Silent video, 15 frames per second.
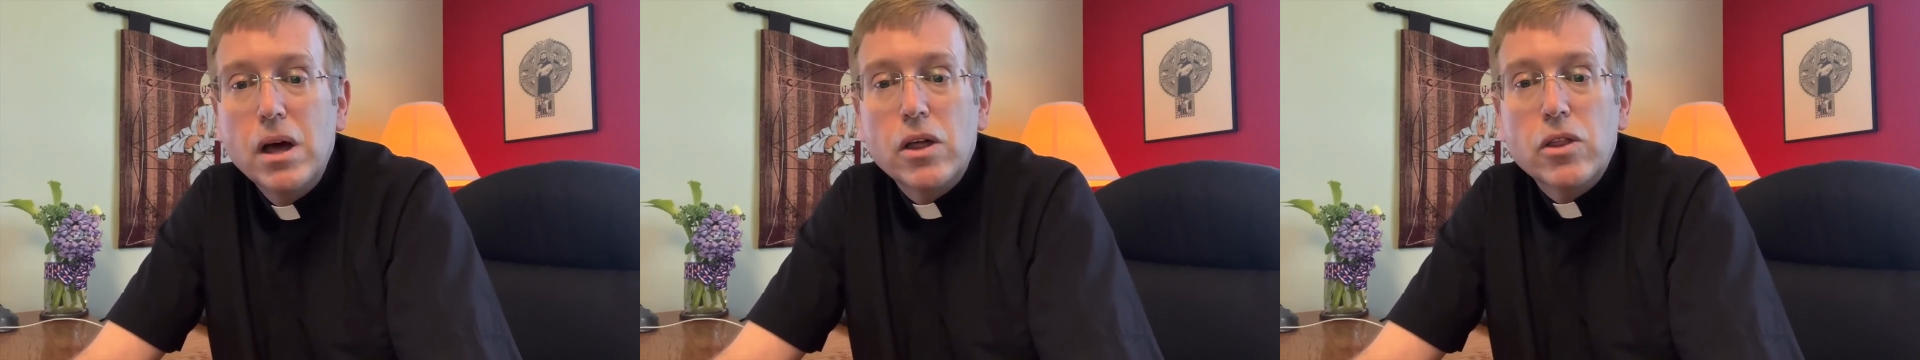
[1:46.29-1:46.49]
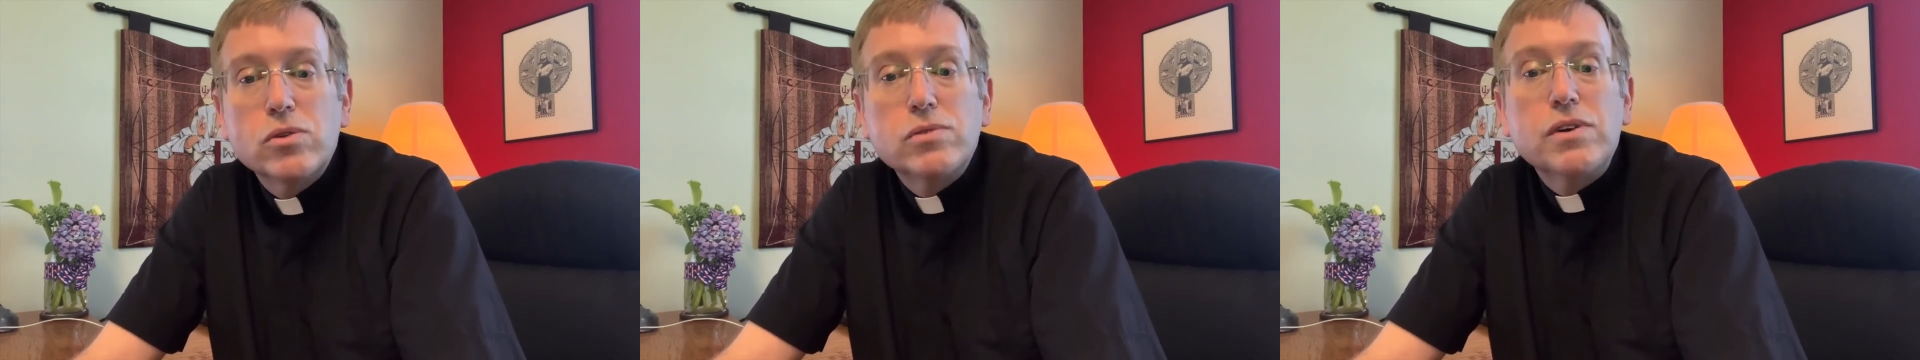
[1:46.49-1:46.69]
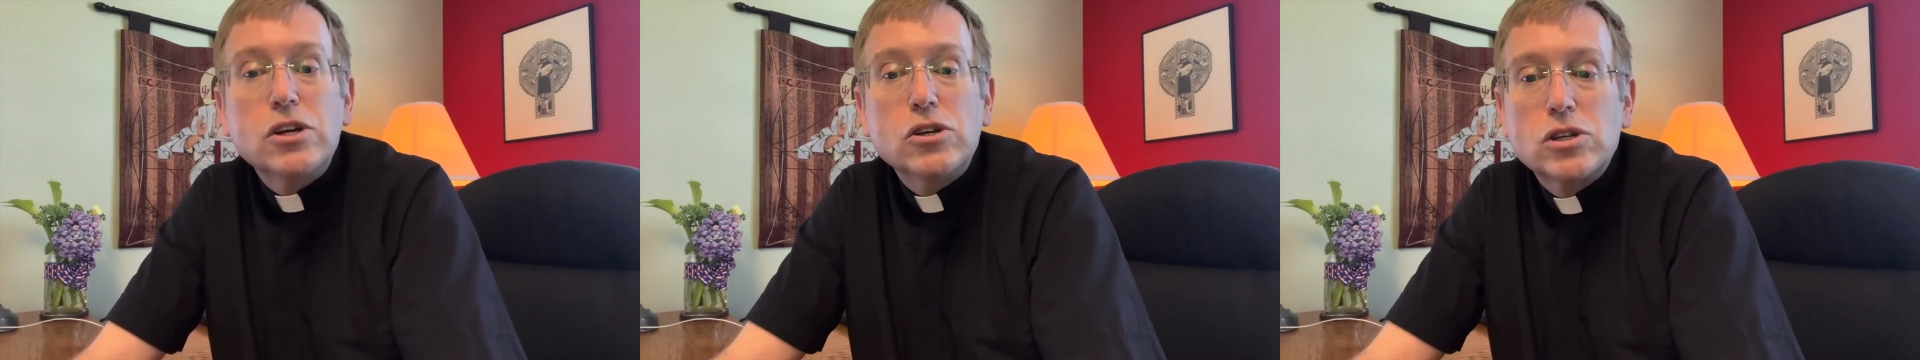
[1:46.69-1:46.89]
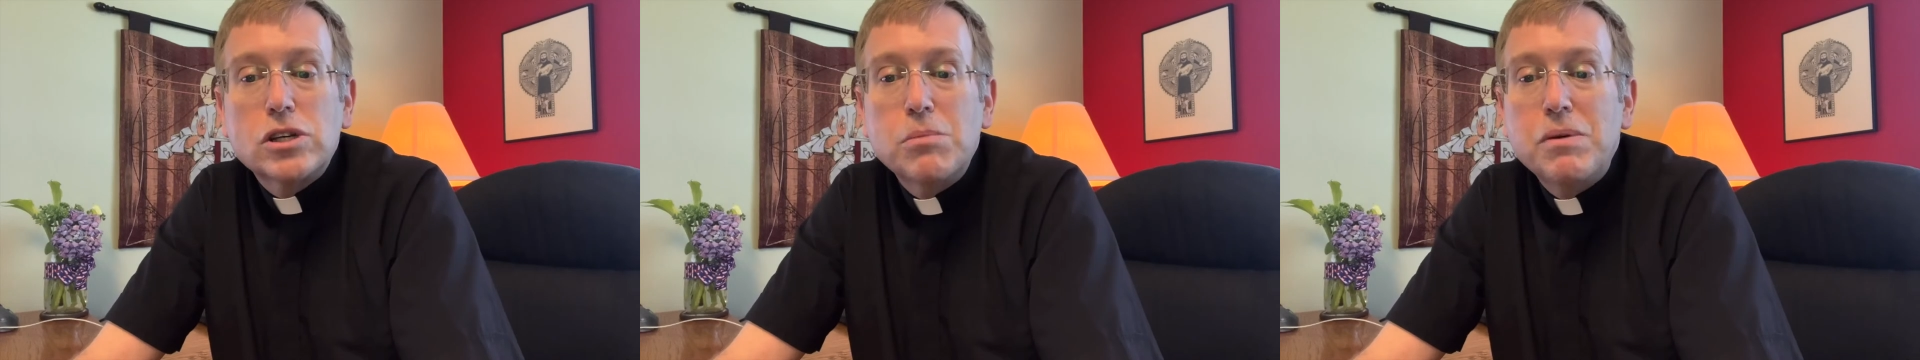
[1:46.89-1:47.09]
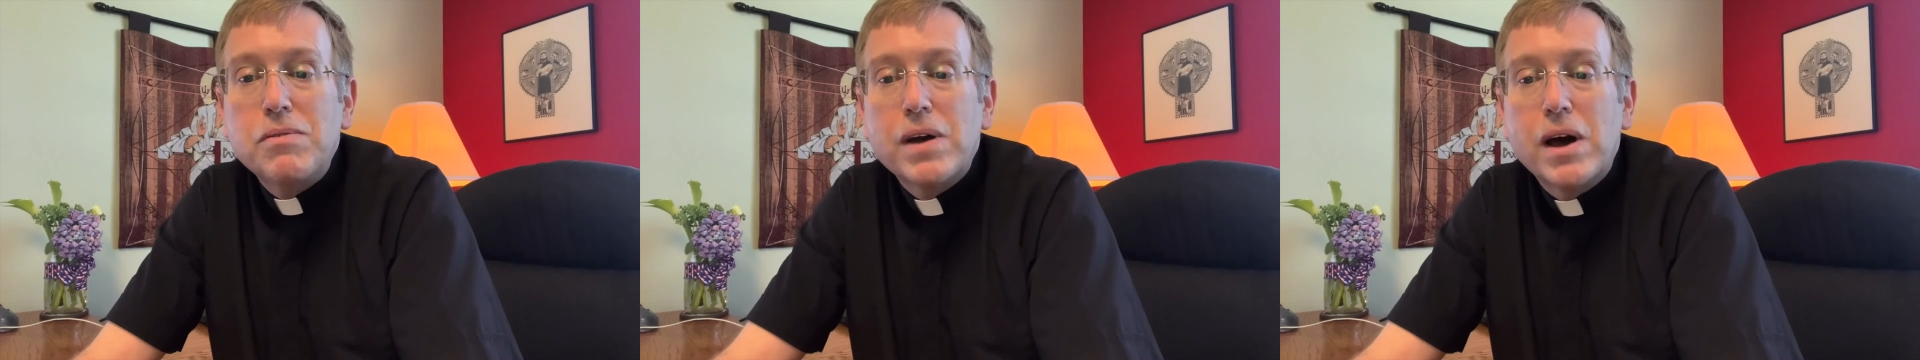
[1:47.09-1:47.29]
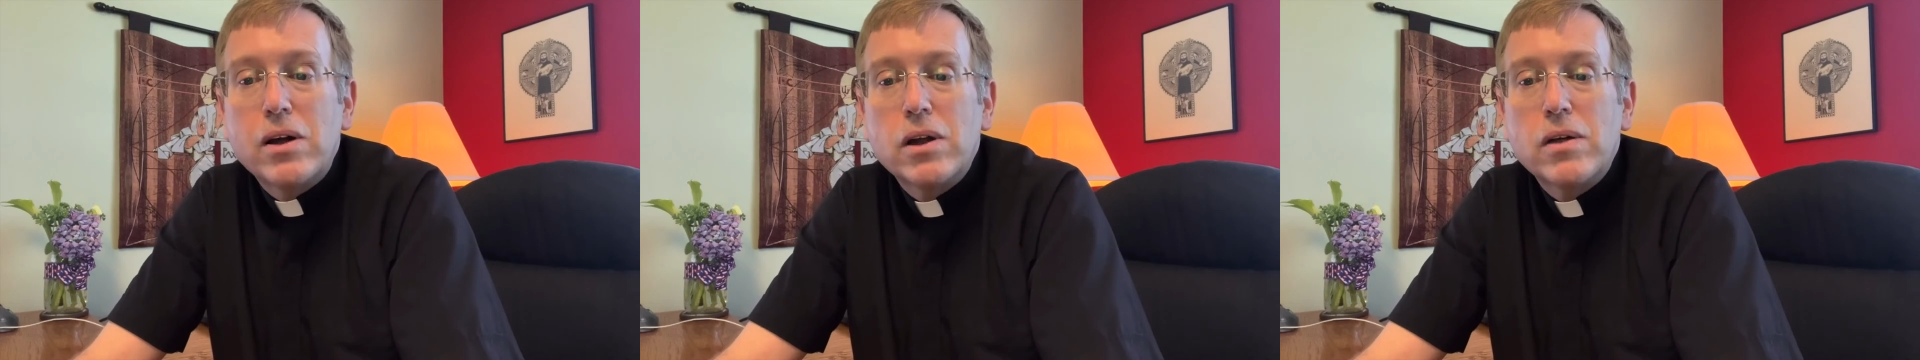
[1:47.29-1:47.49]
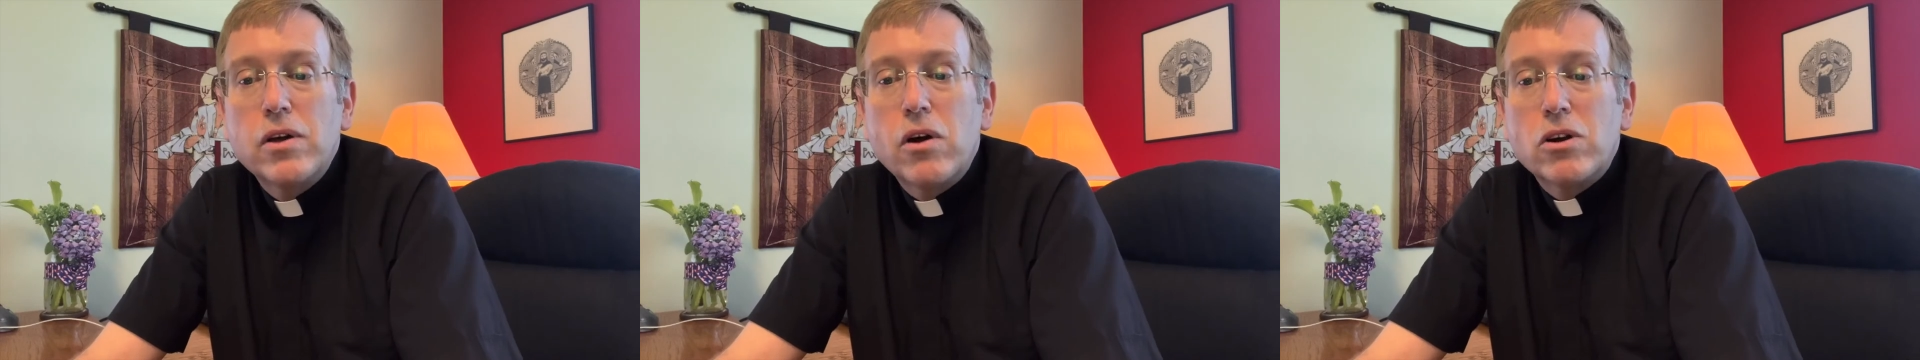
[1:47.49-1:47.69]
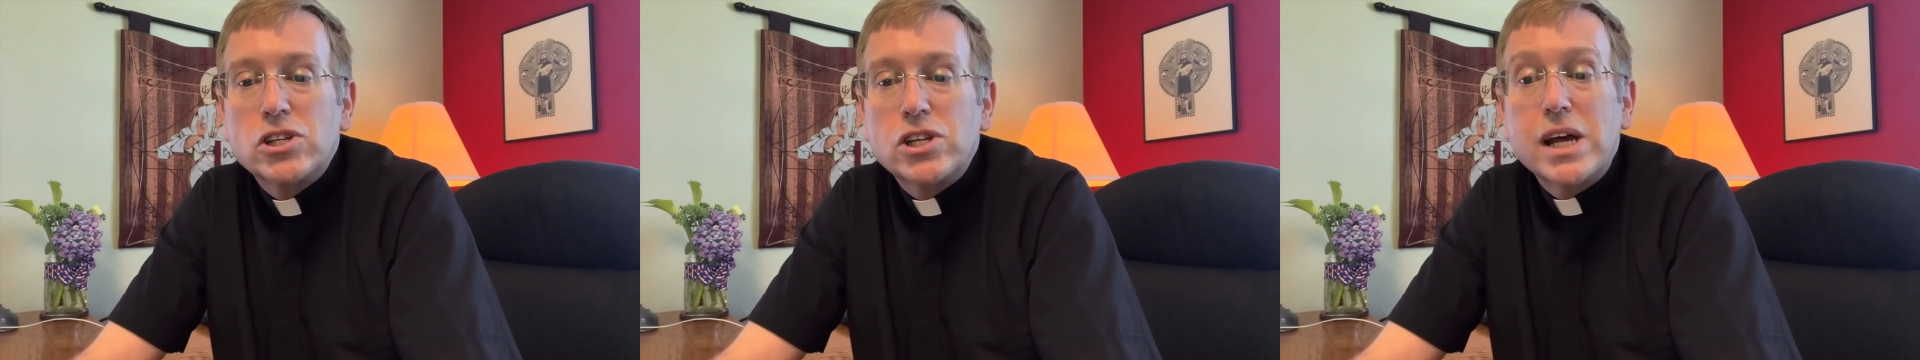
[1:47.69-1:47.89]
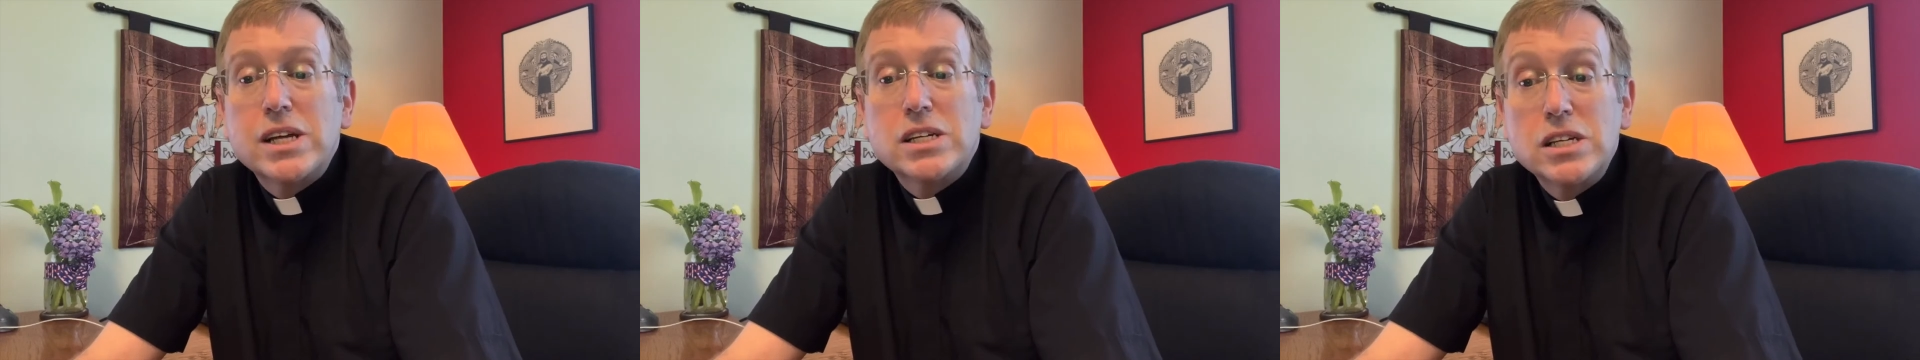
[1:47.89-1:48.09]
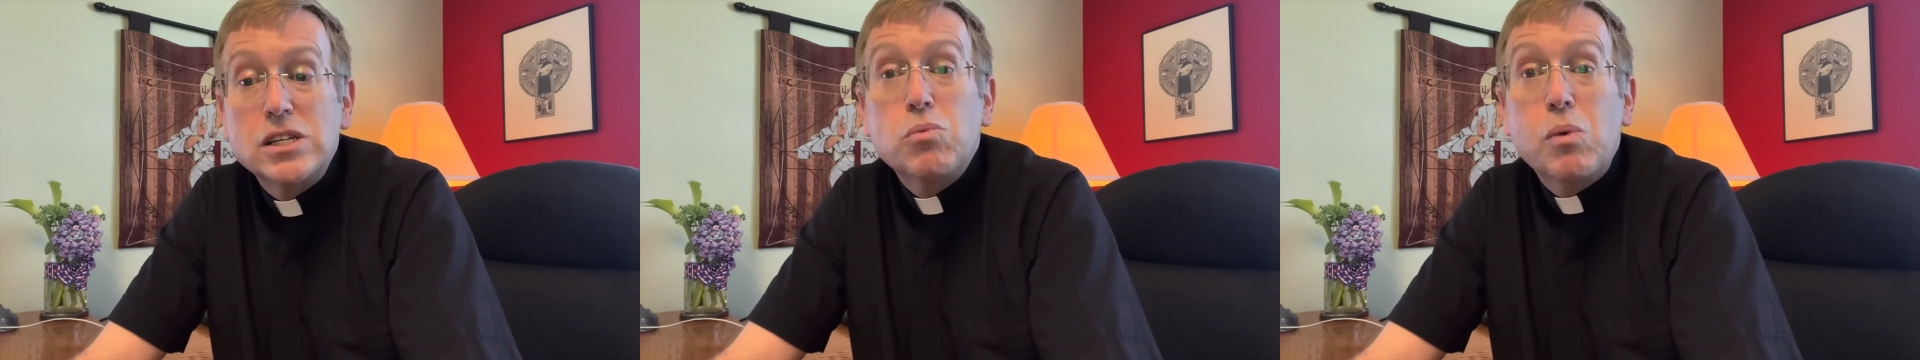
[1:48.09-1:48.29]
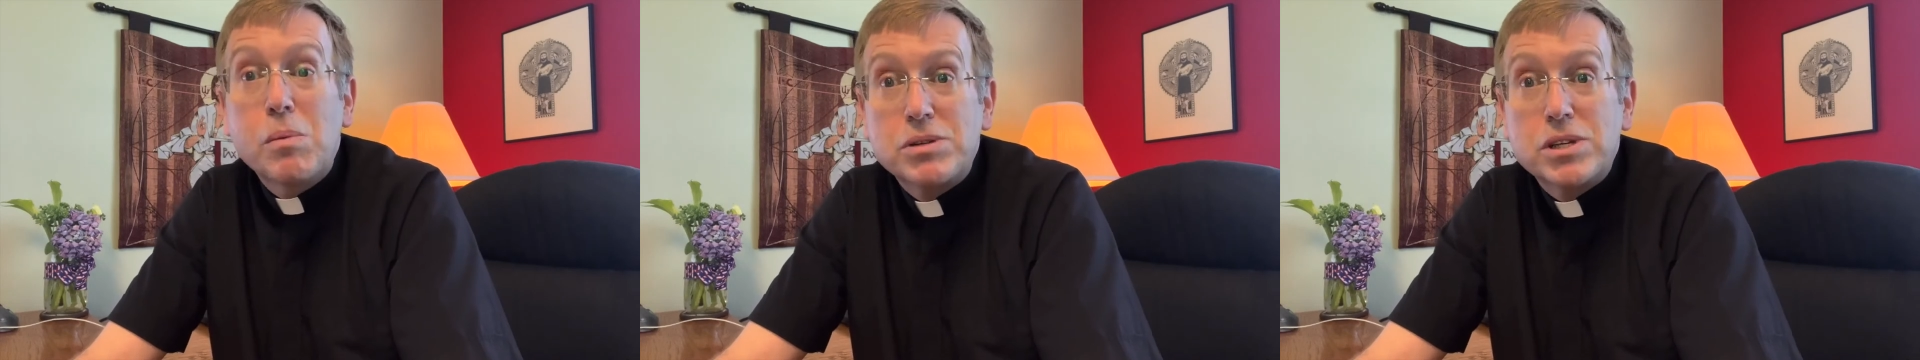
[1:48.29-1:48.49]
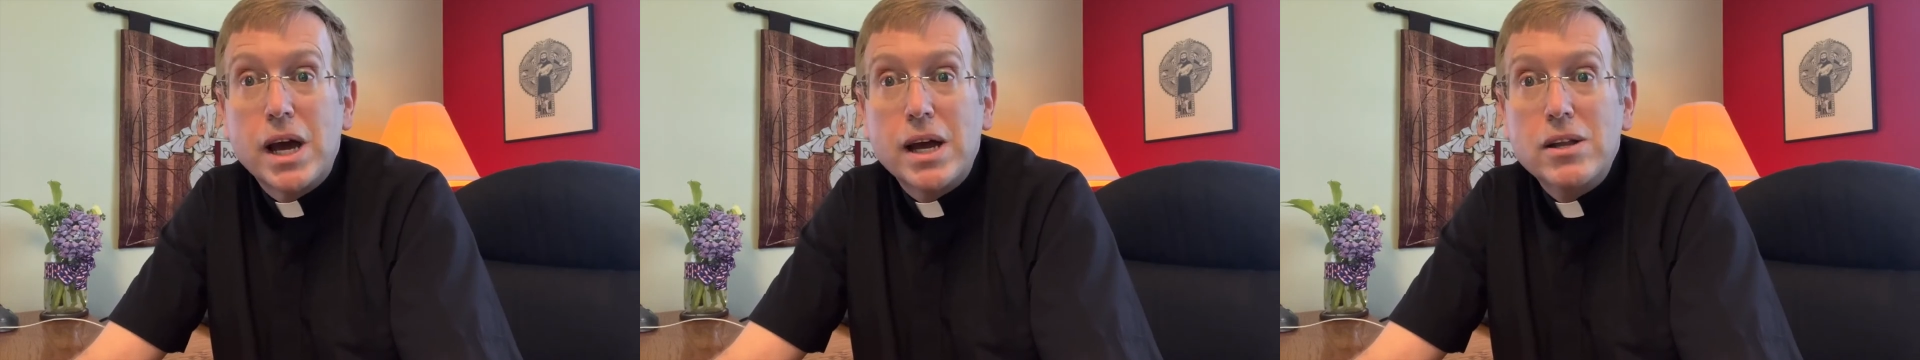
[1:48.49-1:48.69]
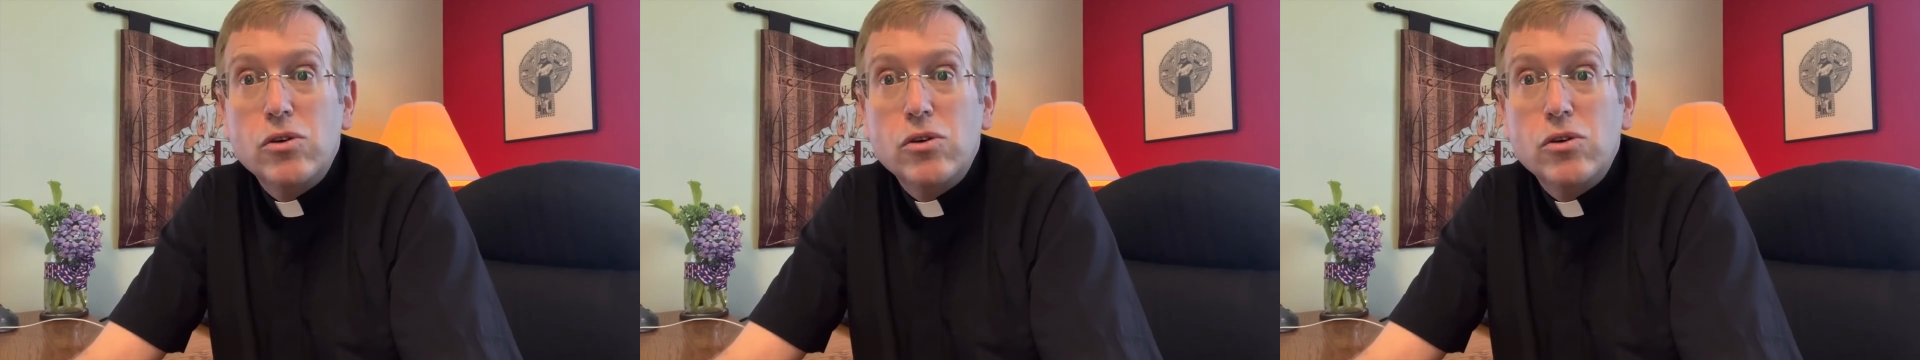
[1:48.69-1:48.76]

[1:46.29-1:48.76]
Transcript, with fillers: Those videos can be found on the Archdiocese website.